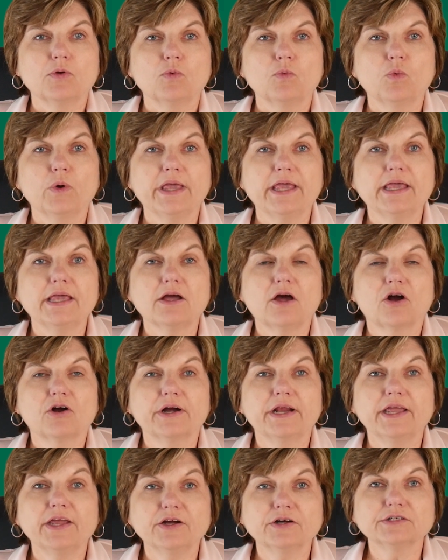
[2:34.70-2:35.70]
We are
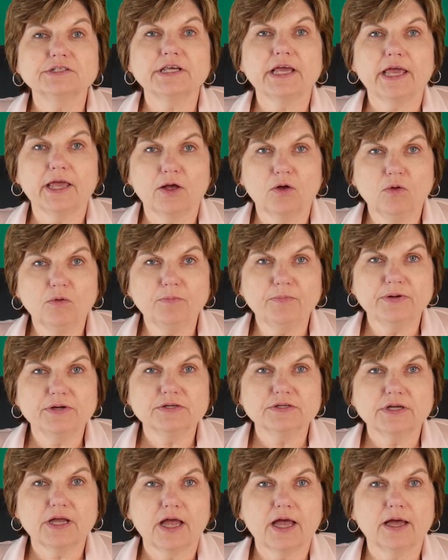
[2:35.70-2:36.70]
here to help.
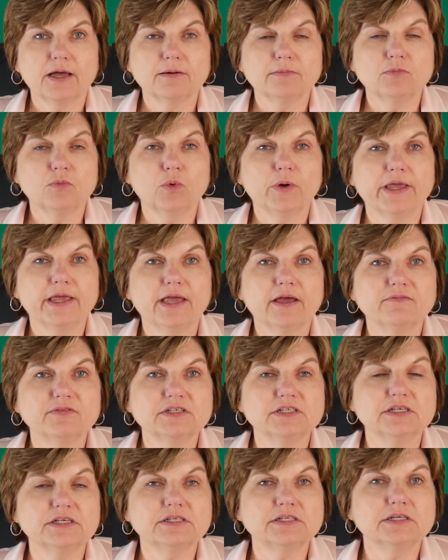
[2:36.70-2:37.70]
Um, we have
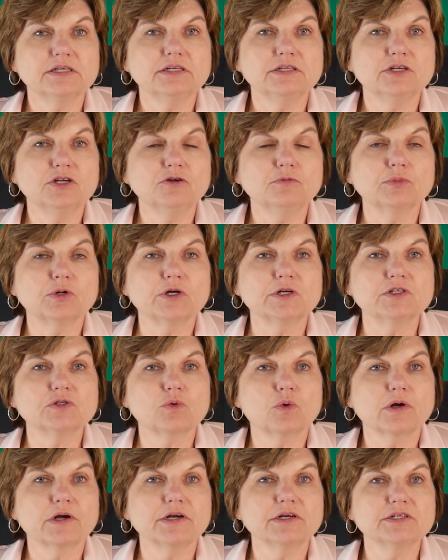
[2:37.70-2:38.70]
assisted numerous
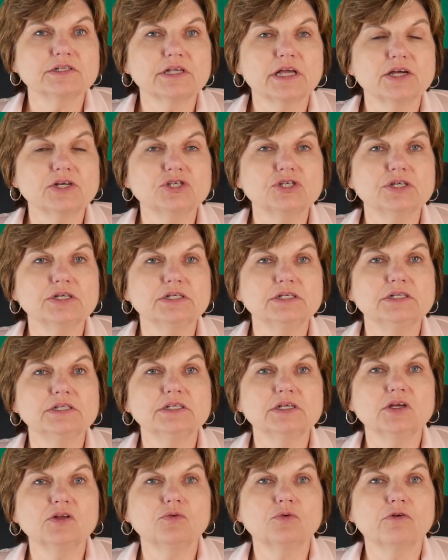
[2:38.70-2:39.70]
organizations
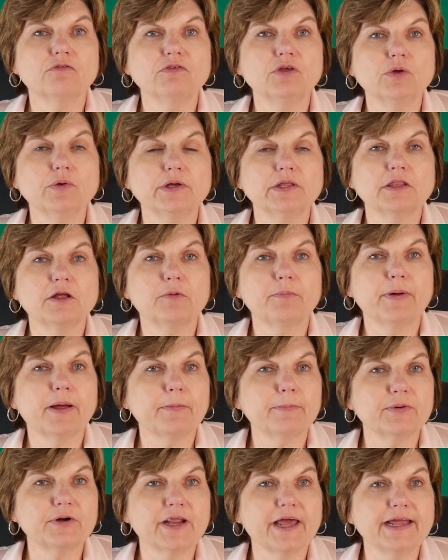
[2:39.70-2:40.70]
in reviewing their
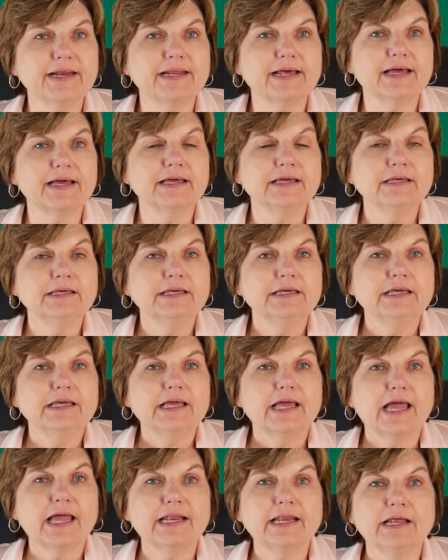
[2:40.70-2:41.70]
pepper data
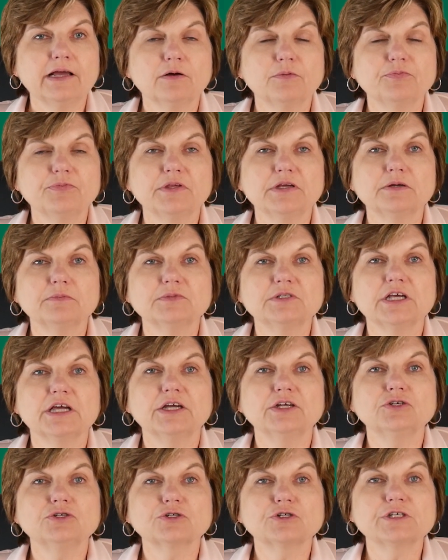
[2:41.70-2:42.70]
and help them to
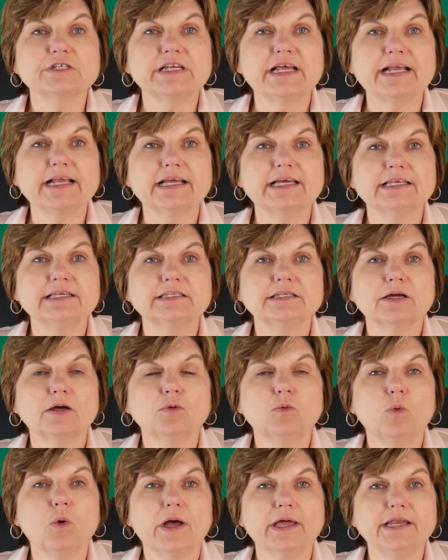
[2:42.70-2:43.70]
understand
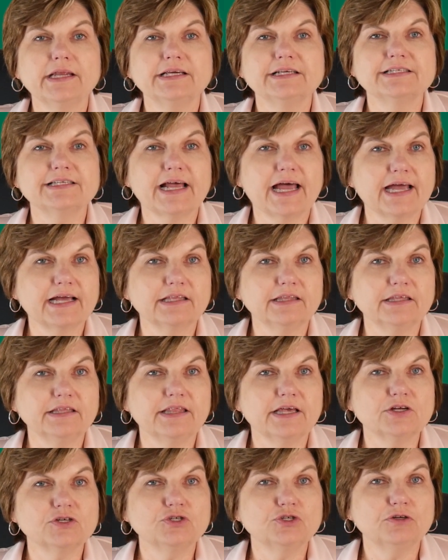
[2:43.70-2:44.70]
what exactly
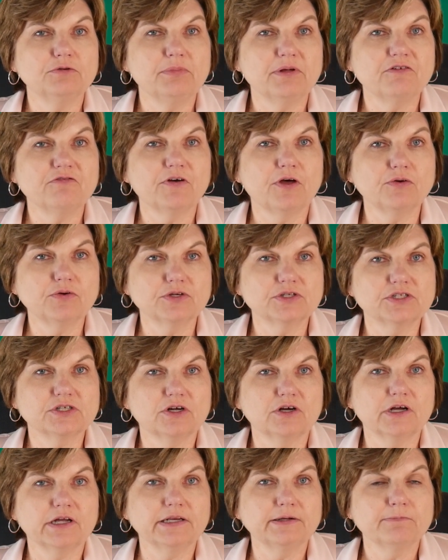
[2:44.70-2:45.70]
they should be focused
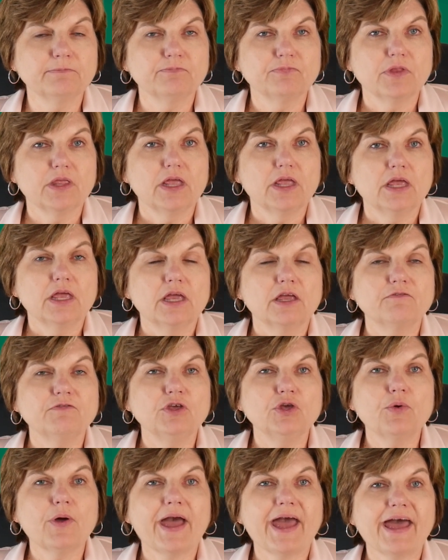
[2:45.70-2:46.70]
on. If
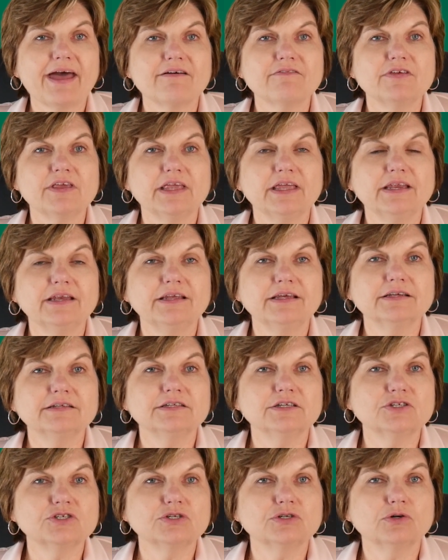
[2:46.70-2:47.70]
you have any
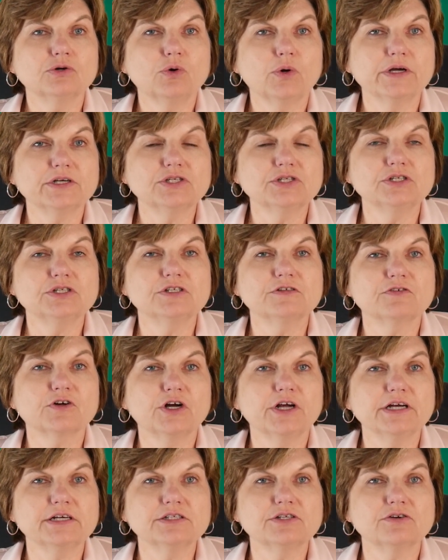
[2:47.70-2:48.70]
additional questions for
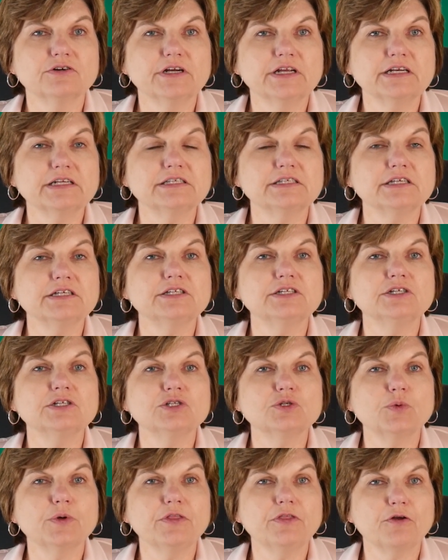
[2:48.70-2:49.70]
us or need
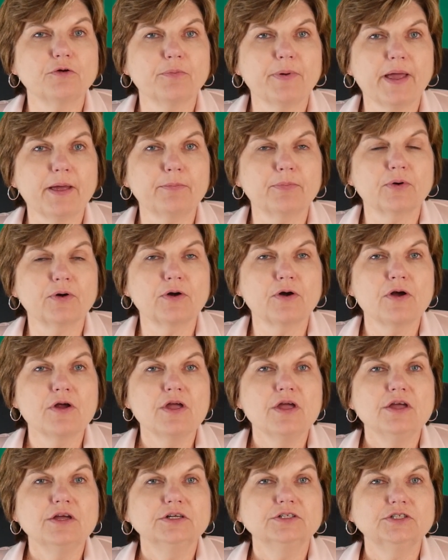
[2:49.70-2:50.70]
assistance with your pepper,
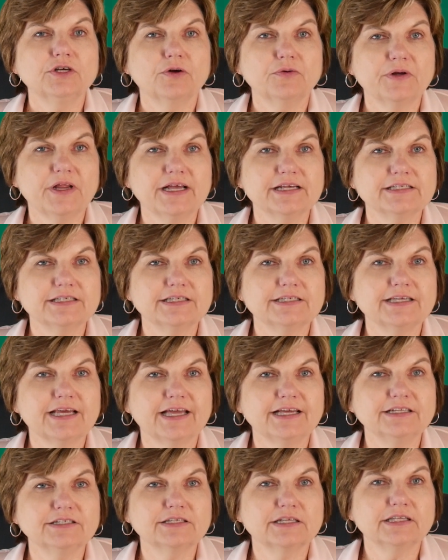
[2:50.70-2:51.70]
don't
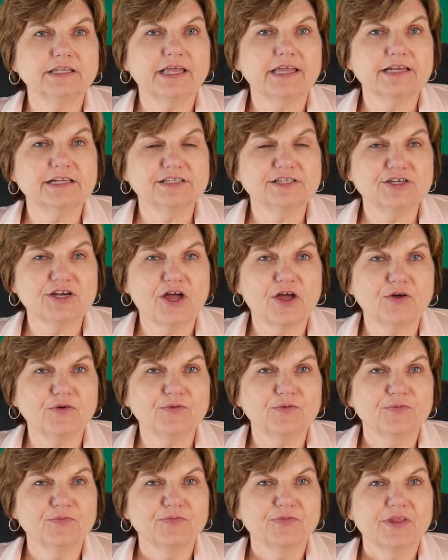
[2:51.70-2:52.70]
hesitate to let us know.
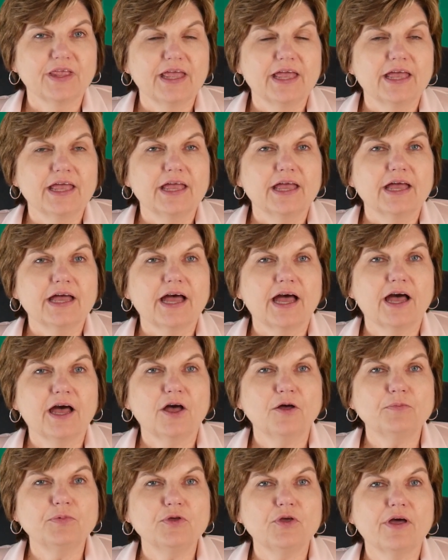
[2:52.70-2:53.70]
I
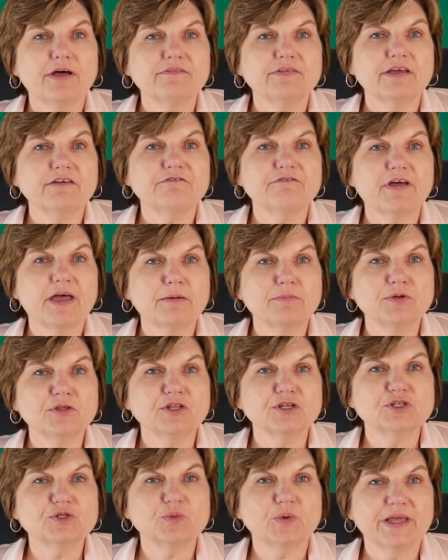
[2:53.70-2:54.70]
hope you have a
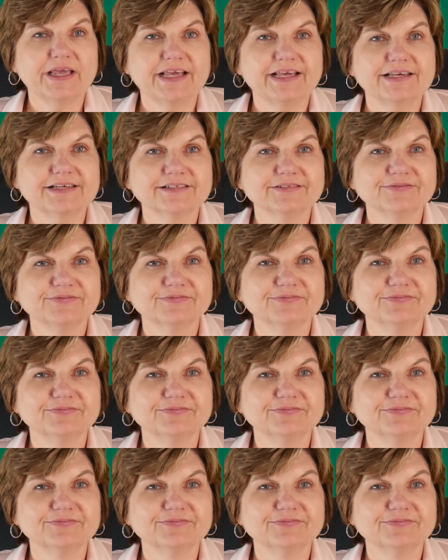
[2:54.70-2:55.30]
fabulous week.